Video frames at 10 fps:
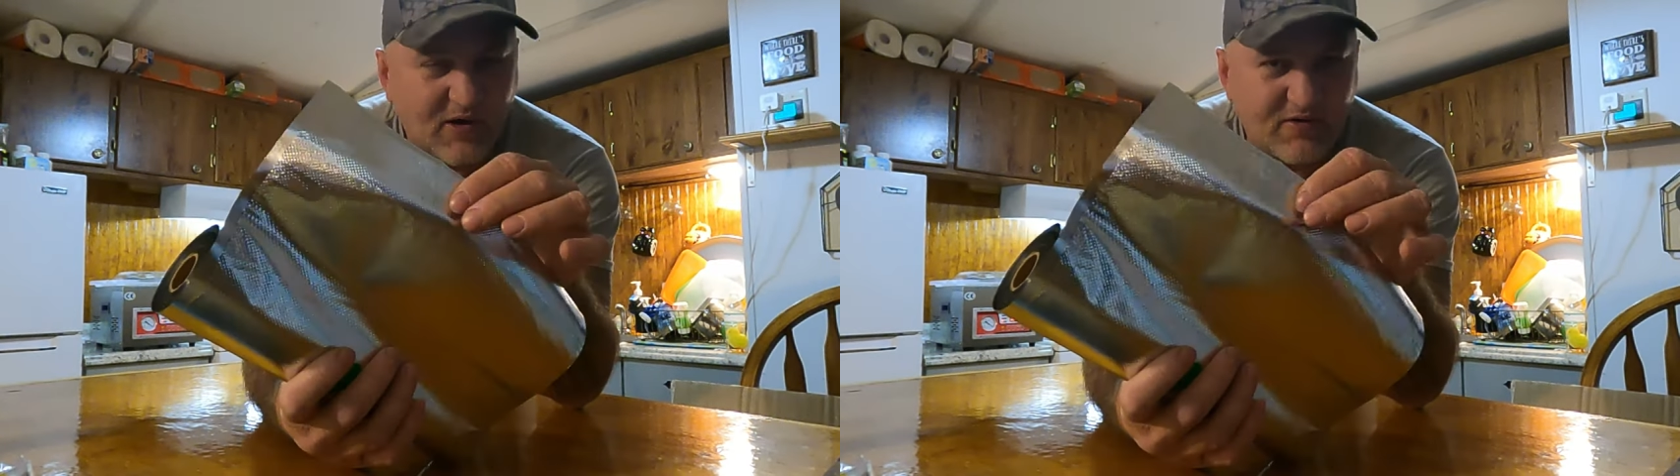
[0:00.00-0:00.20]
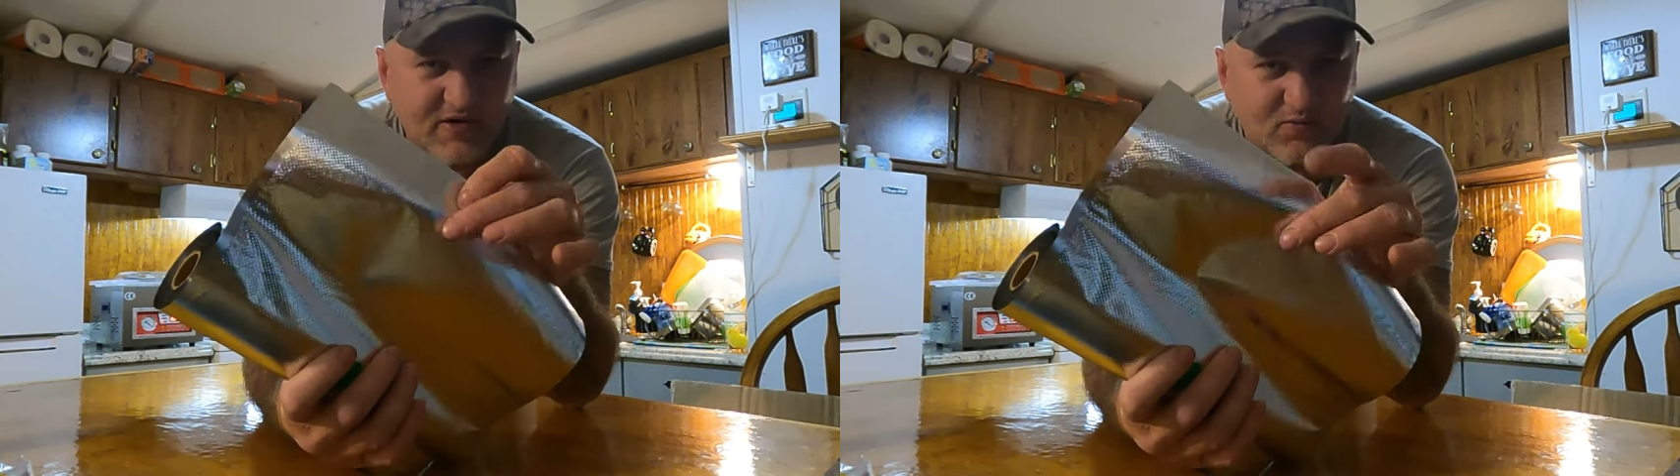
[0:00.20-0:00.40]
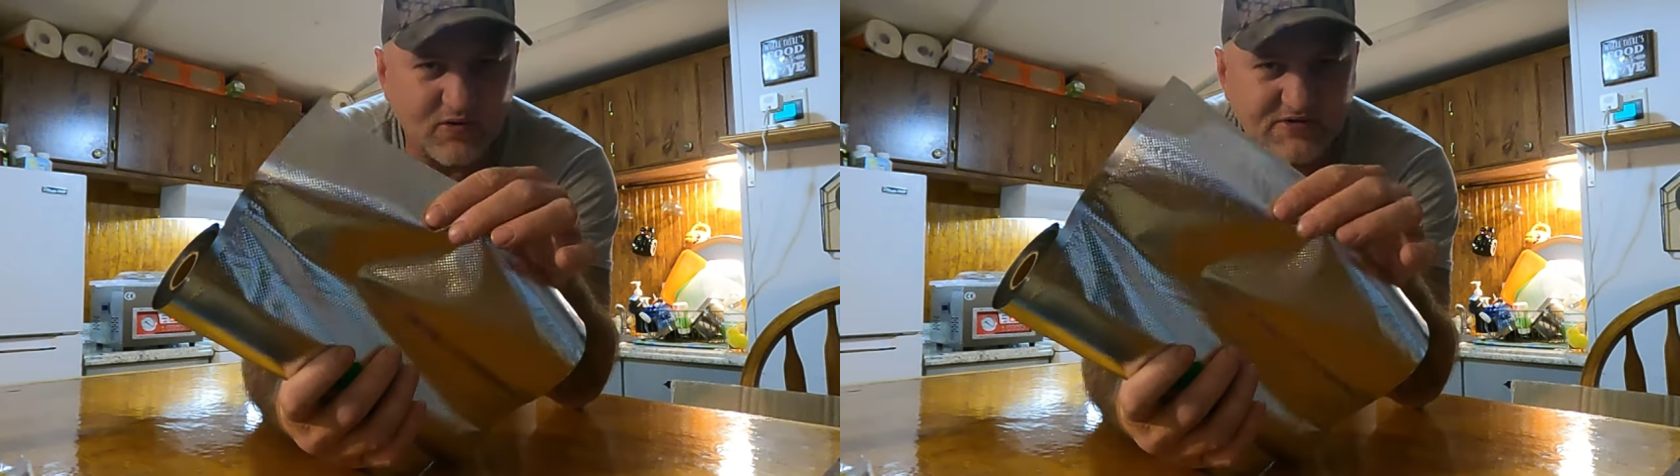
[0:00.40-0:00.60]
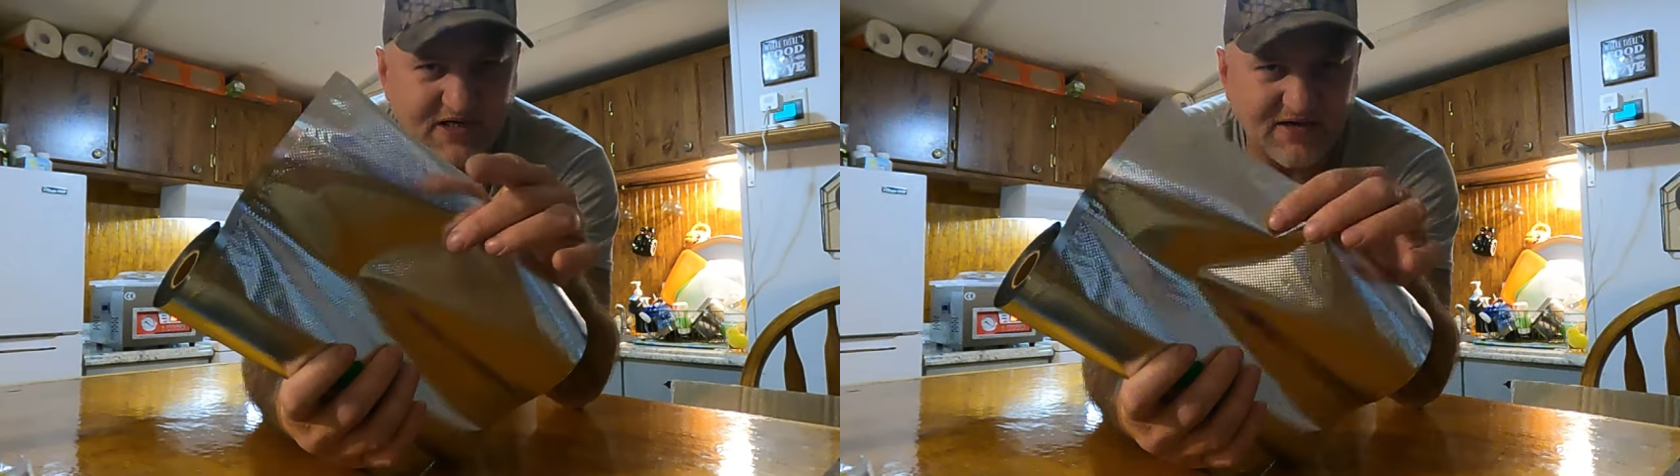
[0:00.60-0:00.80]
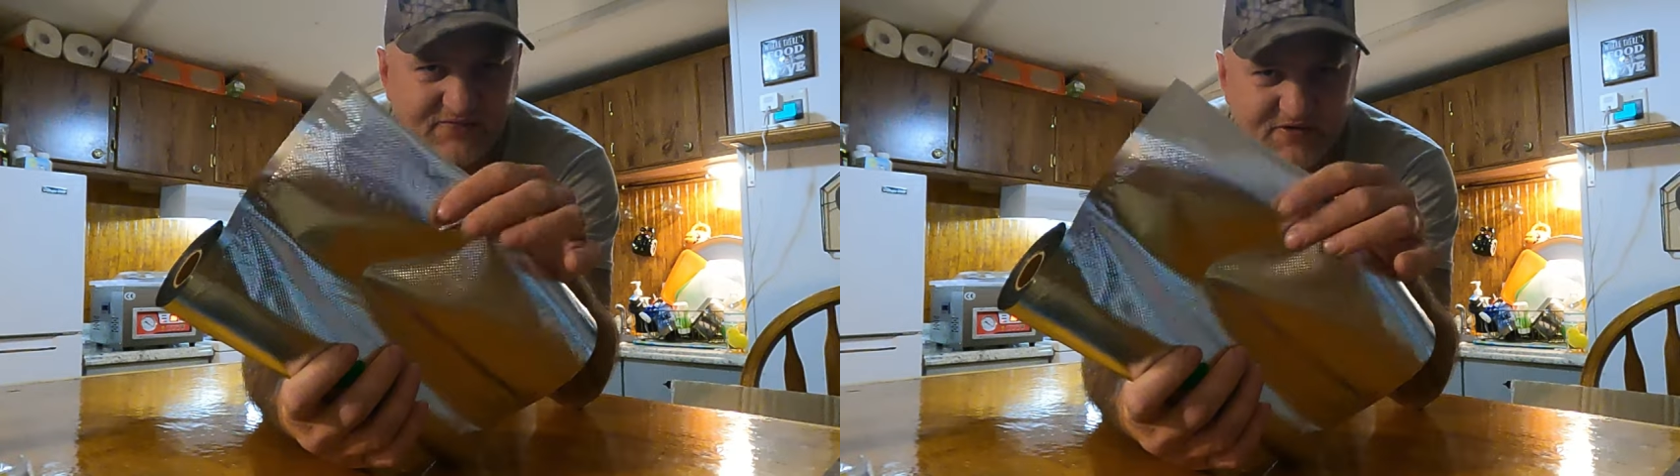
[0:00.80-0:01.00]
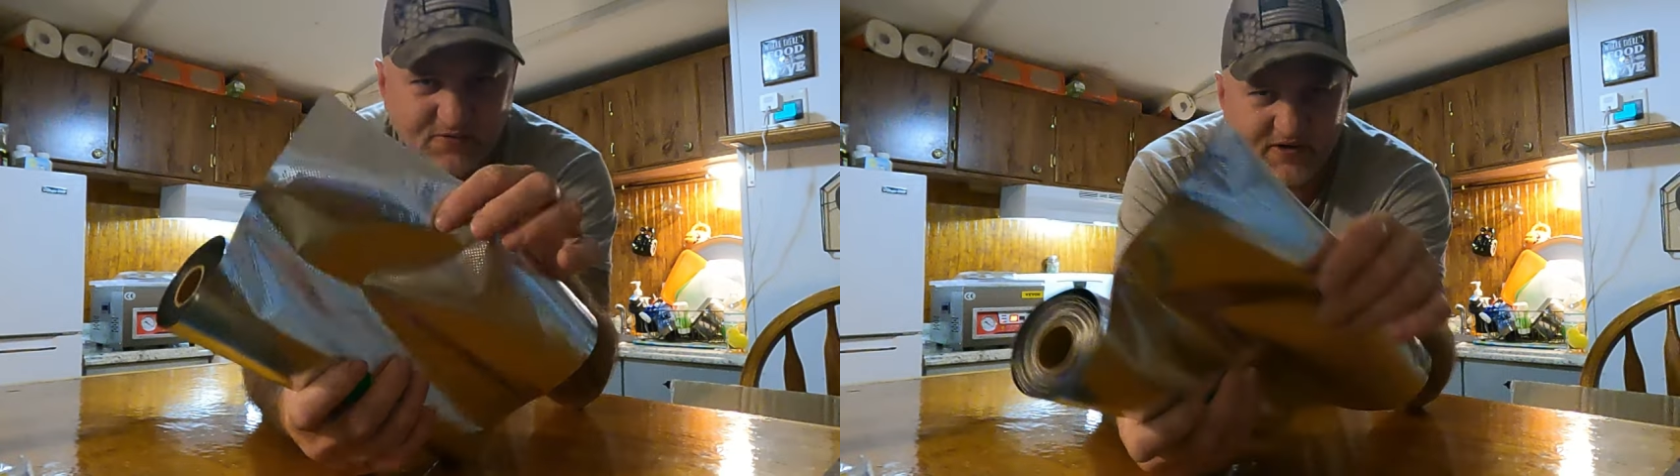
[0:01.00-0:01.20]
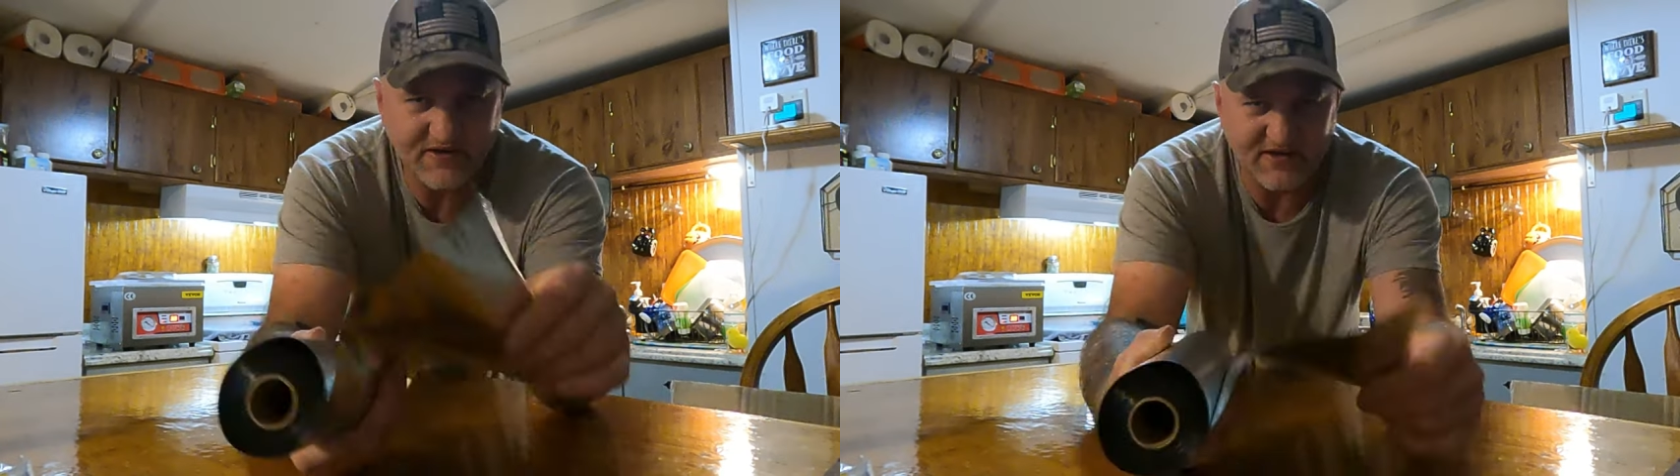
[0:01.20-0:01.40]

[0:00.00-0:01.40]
only on one side for it to work